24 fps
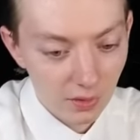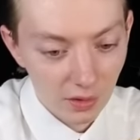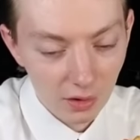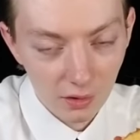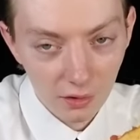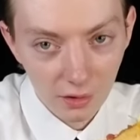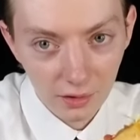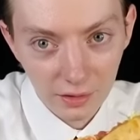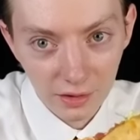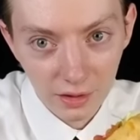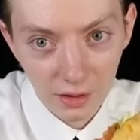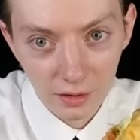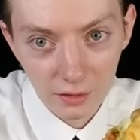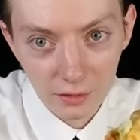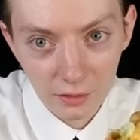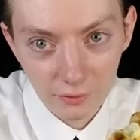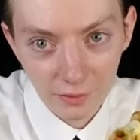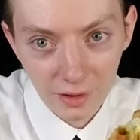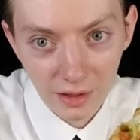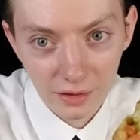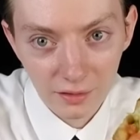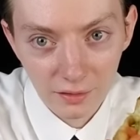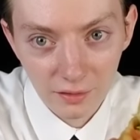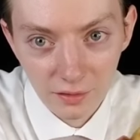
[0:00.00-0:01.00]
on the other
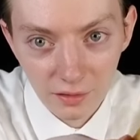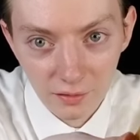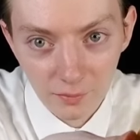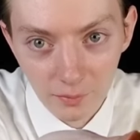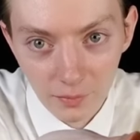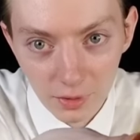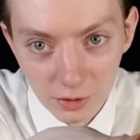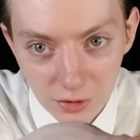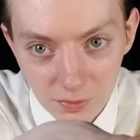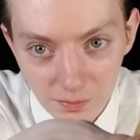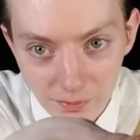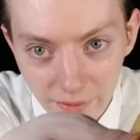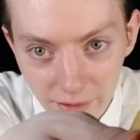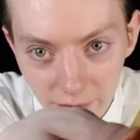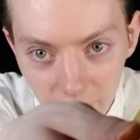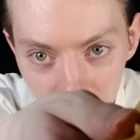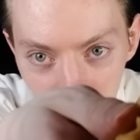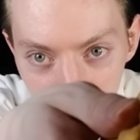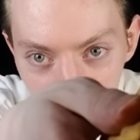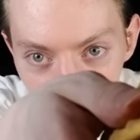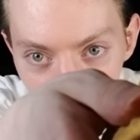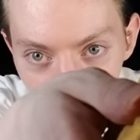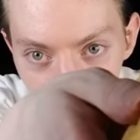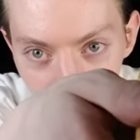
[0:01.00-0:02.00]
end isn't much
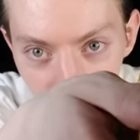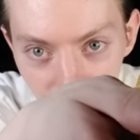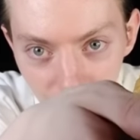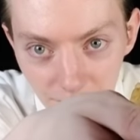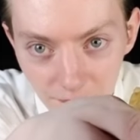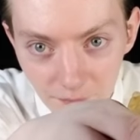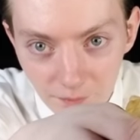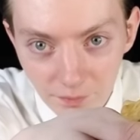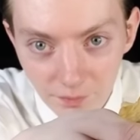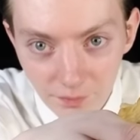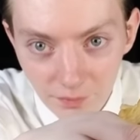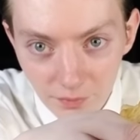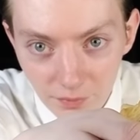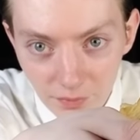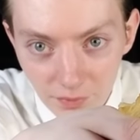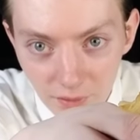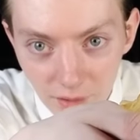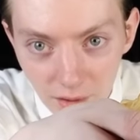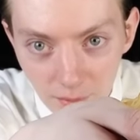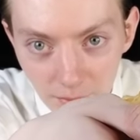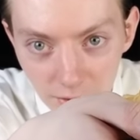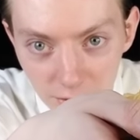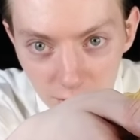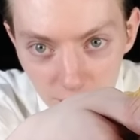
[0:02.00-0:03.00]
better.
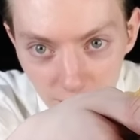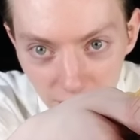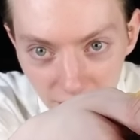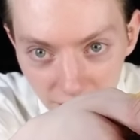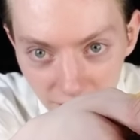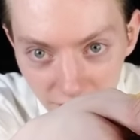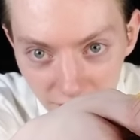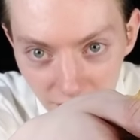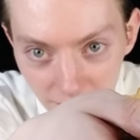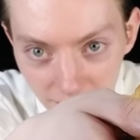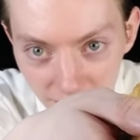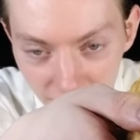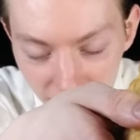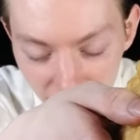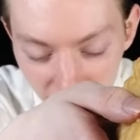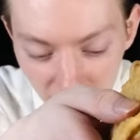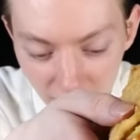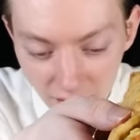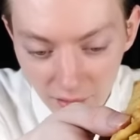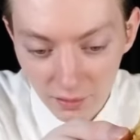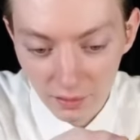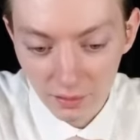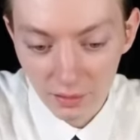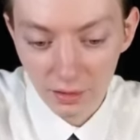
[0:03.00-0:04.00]
Not much beef to be
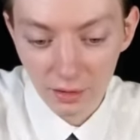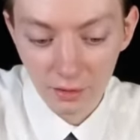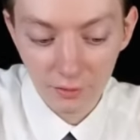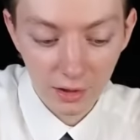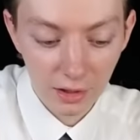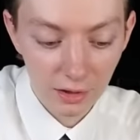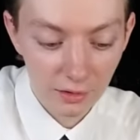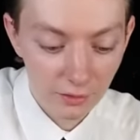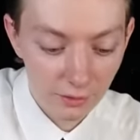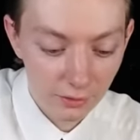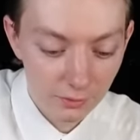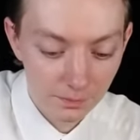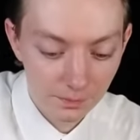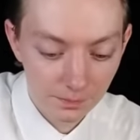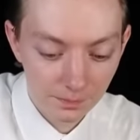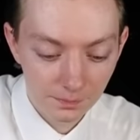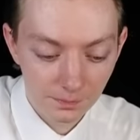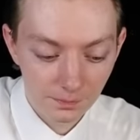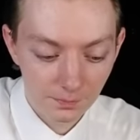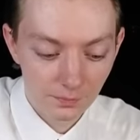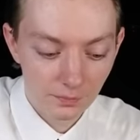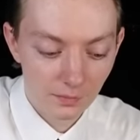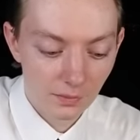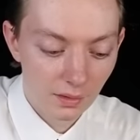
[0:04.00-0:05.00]
seen there either.
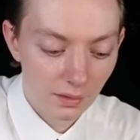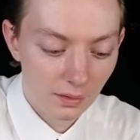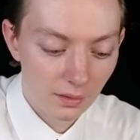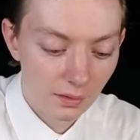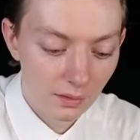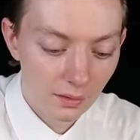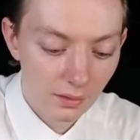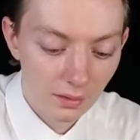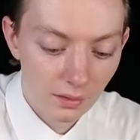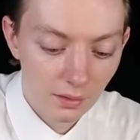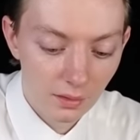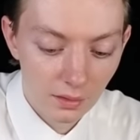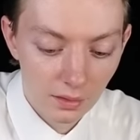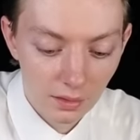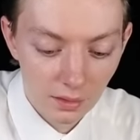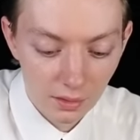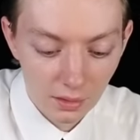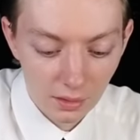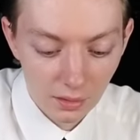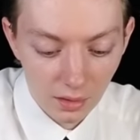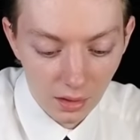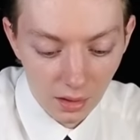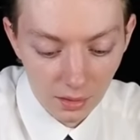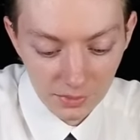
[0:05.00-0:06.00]

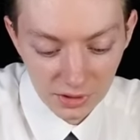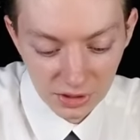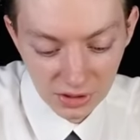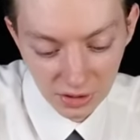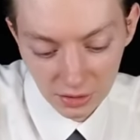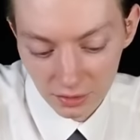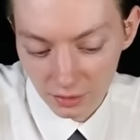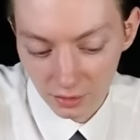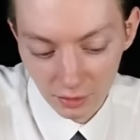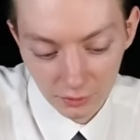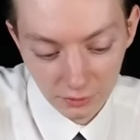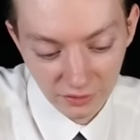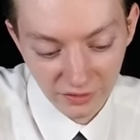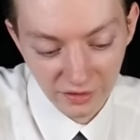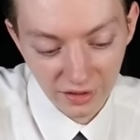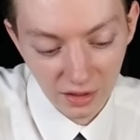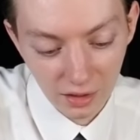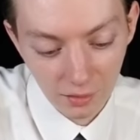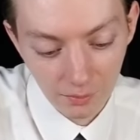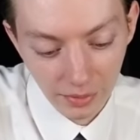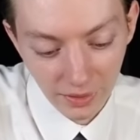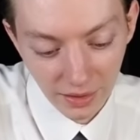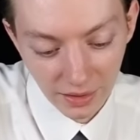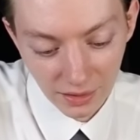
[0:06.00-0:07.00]
I'm just gonna go and take
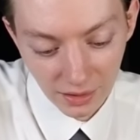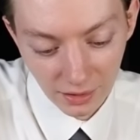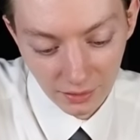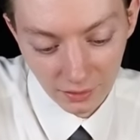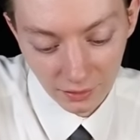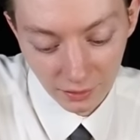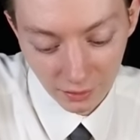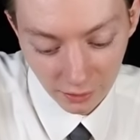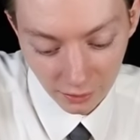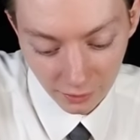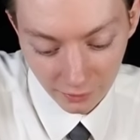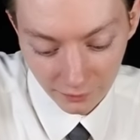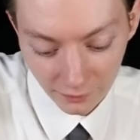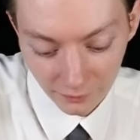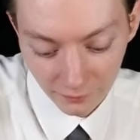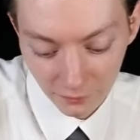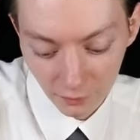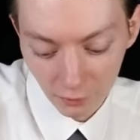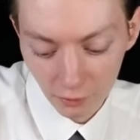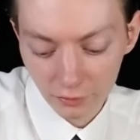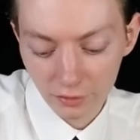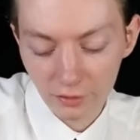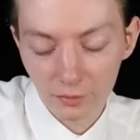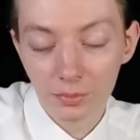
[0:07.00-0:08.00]
a bite out of here. If it
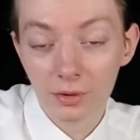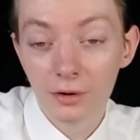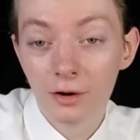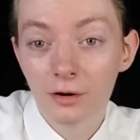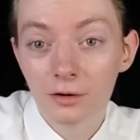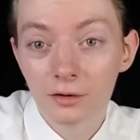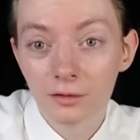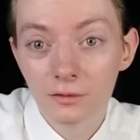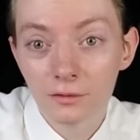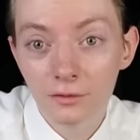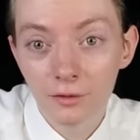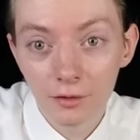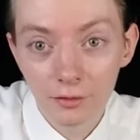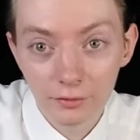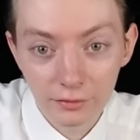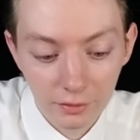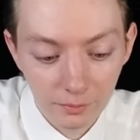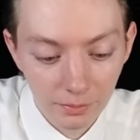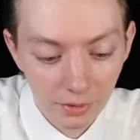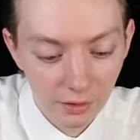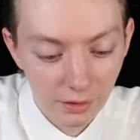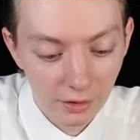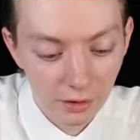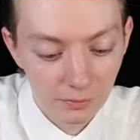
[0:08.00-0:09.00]
falls apart, it falls
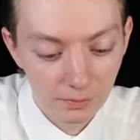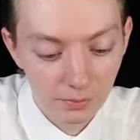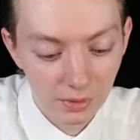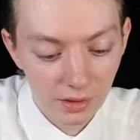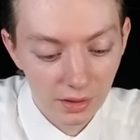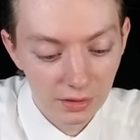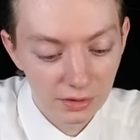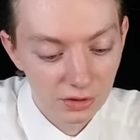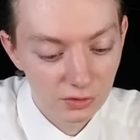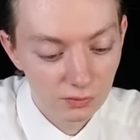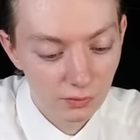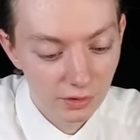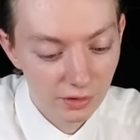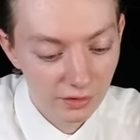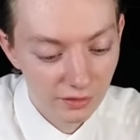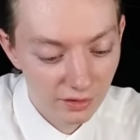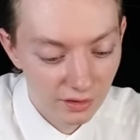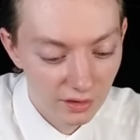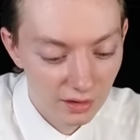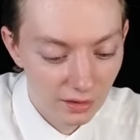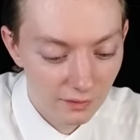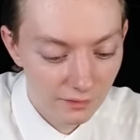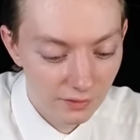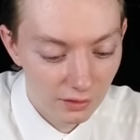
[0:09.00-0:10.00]
apart, but I just wanna
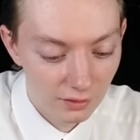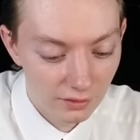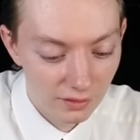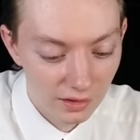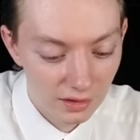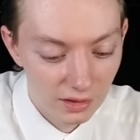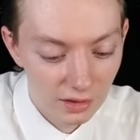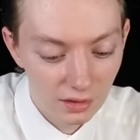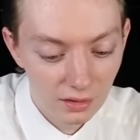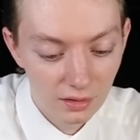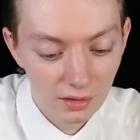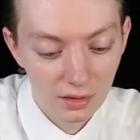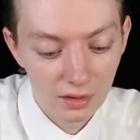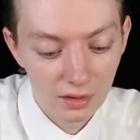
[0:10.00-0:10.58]
see if there's any